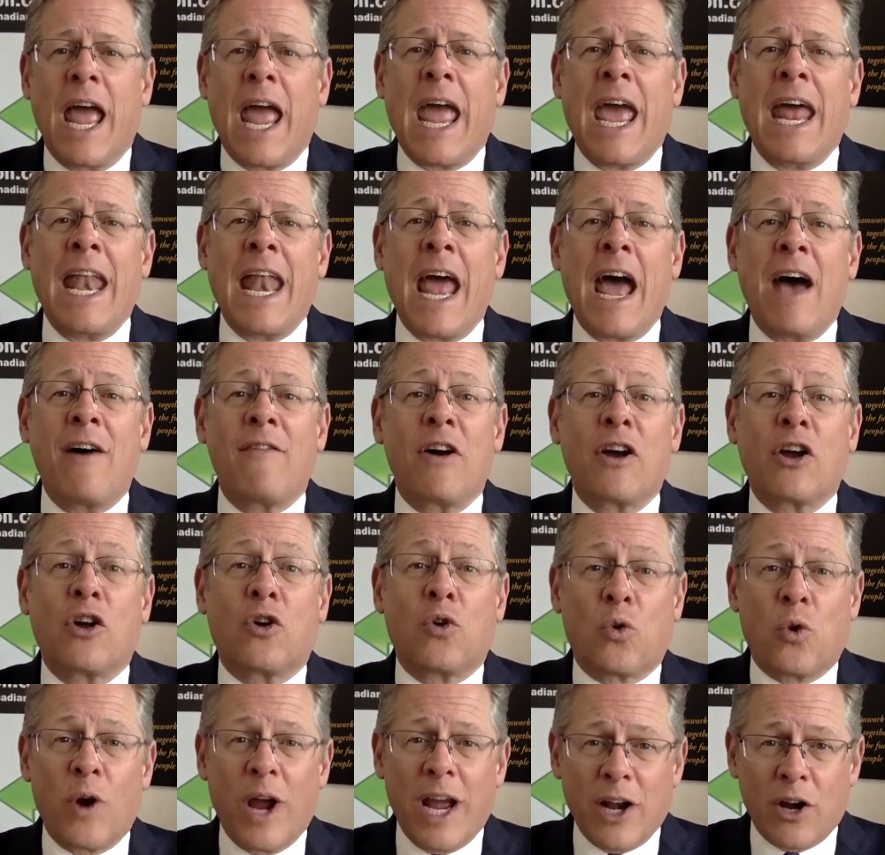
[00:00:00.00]
and have a
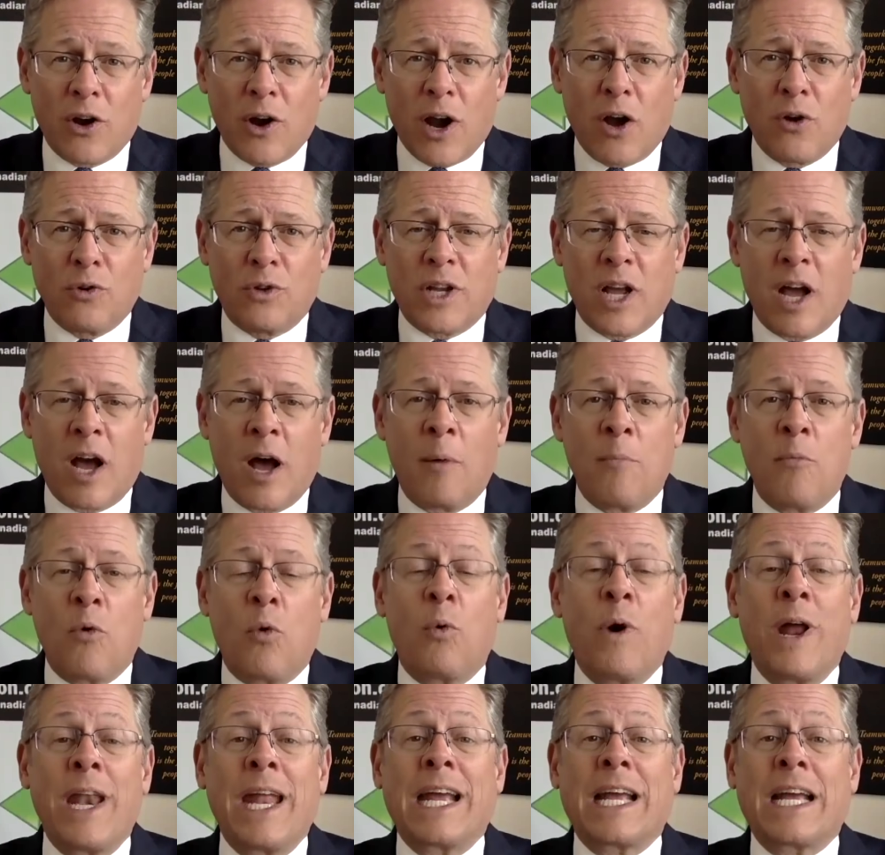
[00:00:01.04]
greater outcome
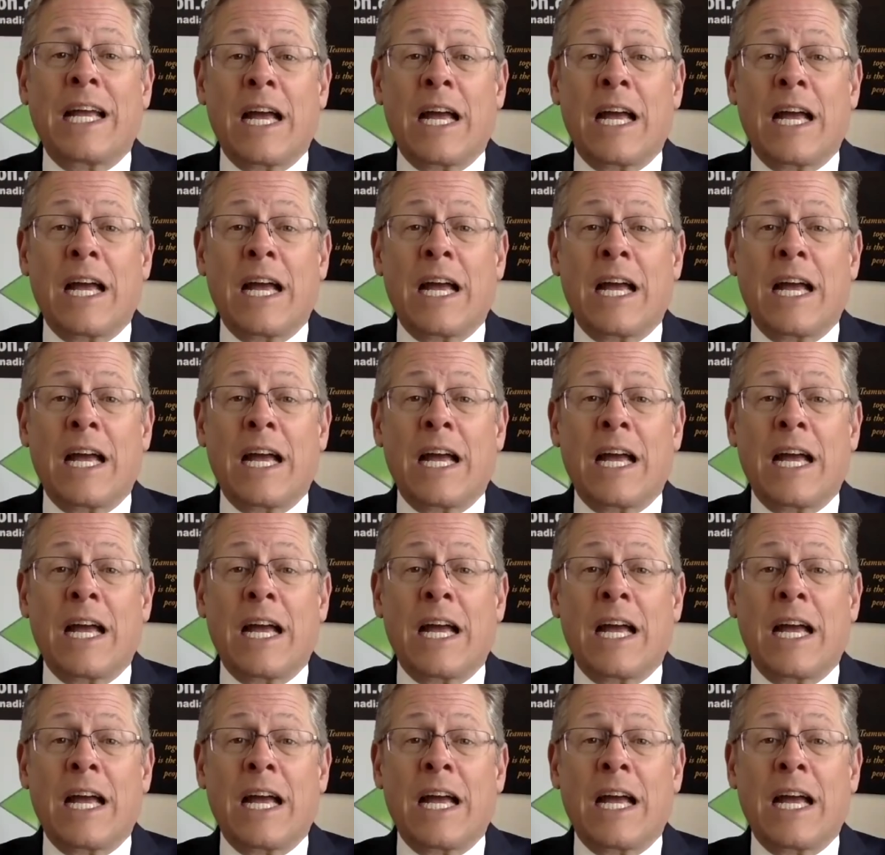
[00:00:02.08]
when it